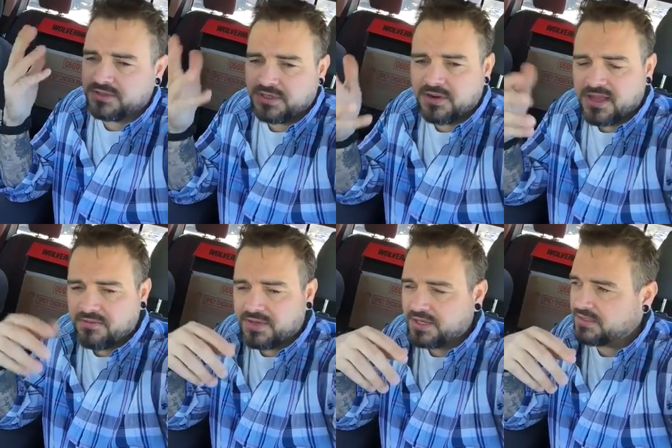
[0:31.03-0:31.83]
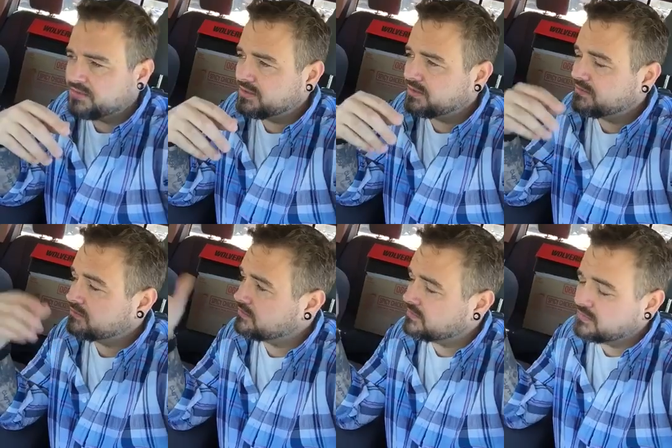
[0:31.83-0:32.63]
of you that don't have kids, to
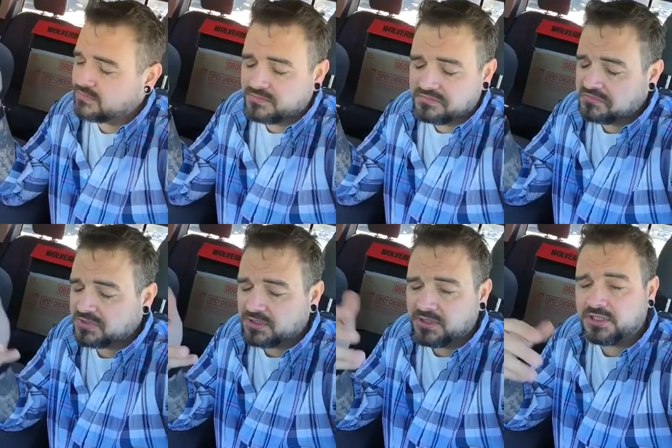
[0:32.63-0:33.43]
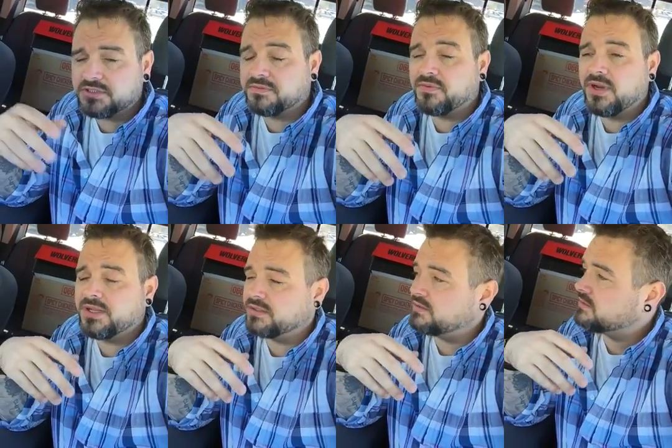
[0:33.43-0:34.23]
to look at your
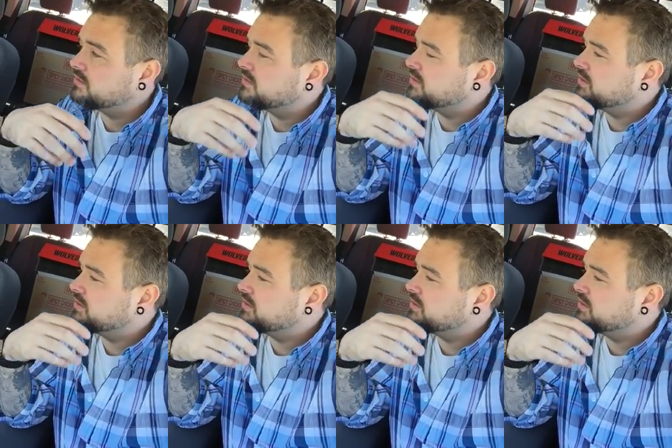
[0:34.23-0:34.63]
friends.